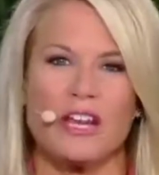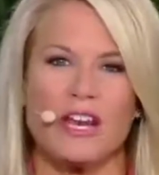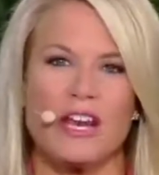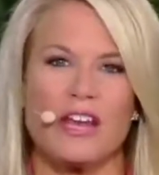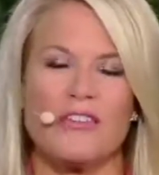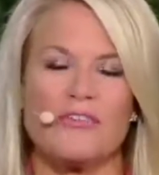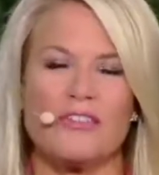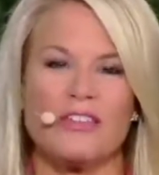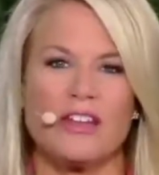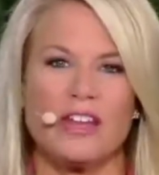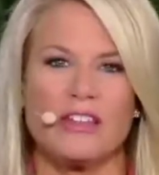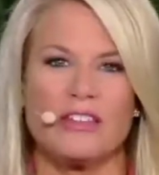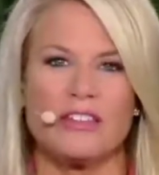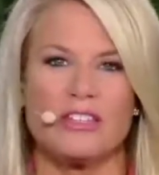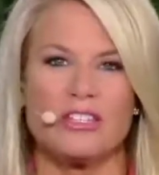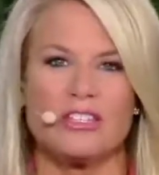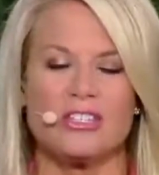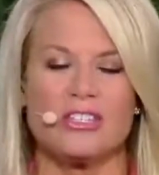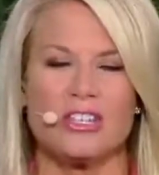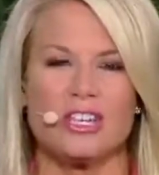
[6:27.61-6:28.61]
And I feel like
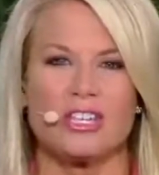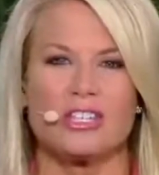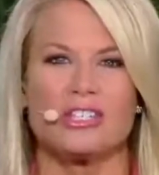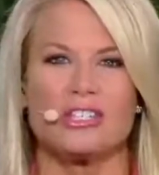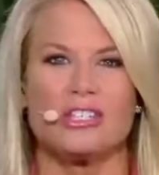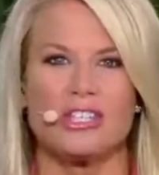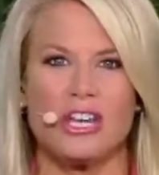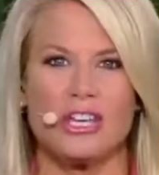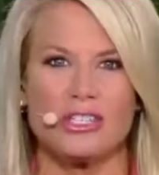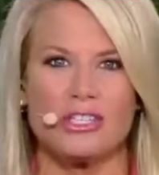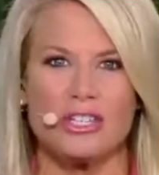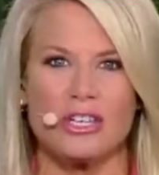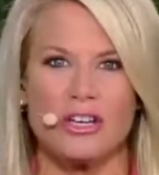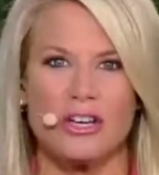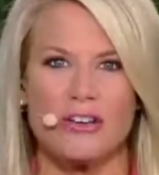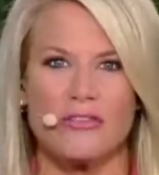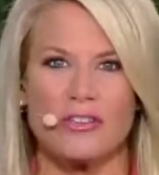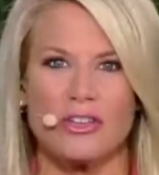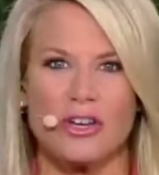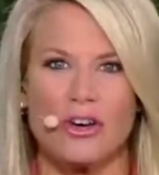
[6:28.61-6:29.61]
this is an extension
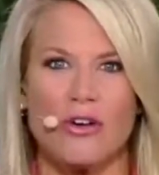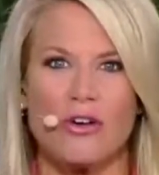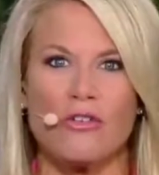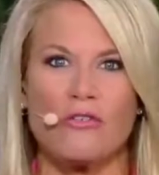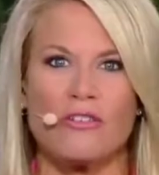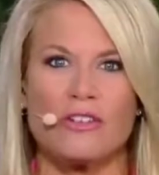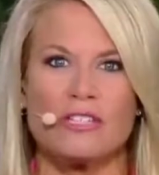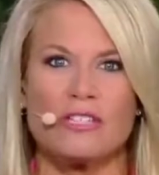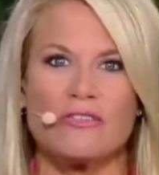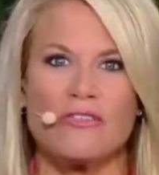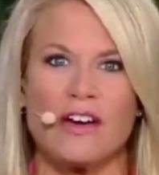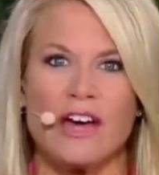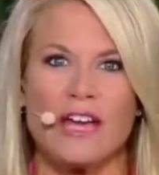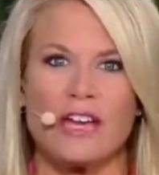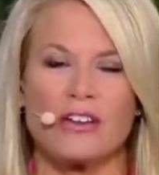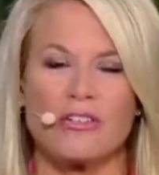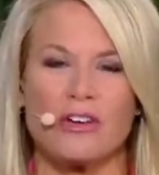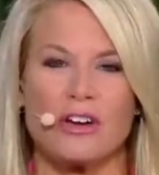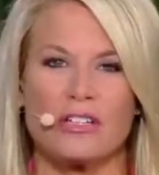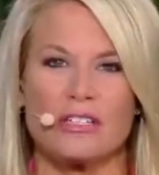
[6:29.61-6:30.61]
of the COVID divide
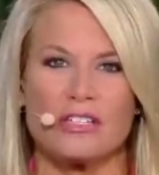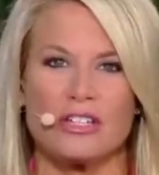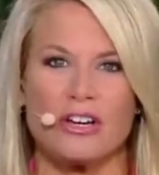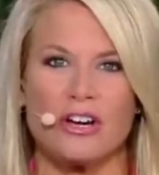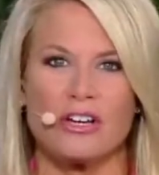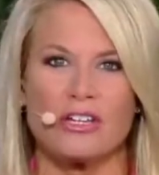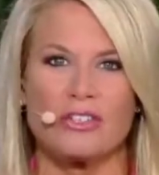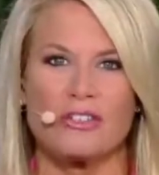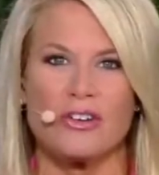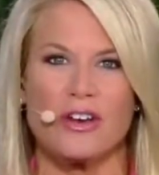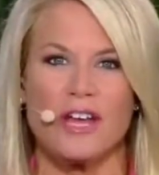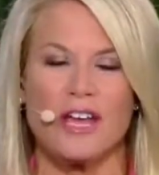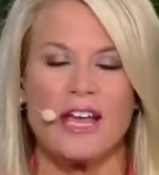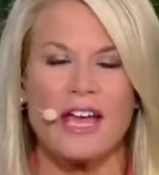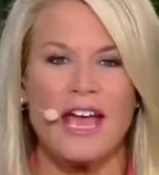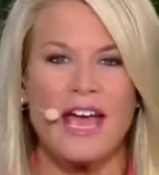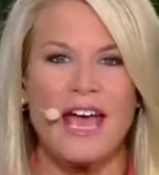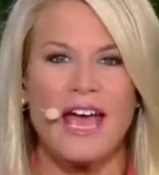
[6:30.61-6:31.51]
across the country.